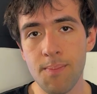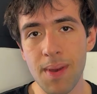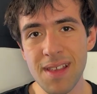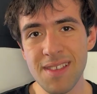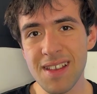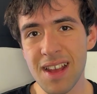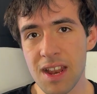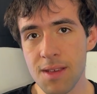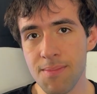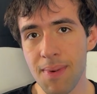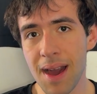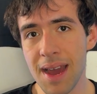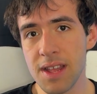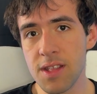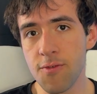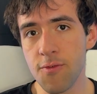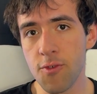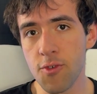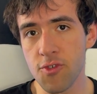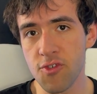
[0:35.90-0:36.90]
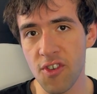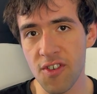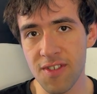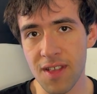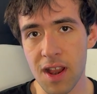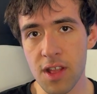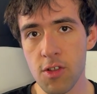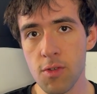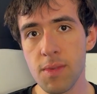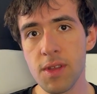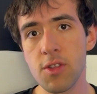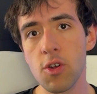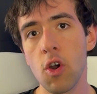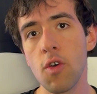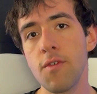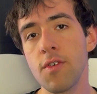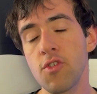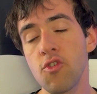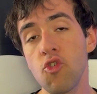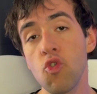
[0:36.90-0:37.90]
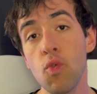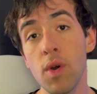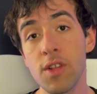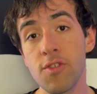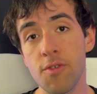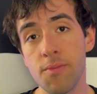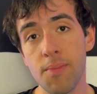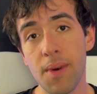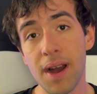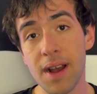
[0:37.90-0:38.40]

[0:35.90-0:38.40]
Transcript: basically buy it for just a little bit over 200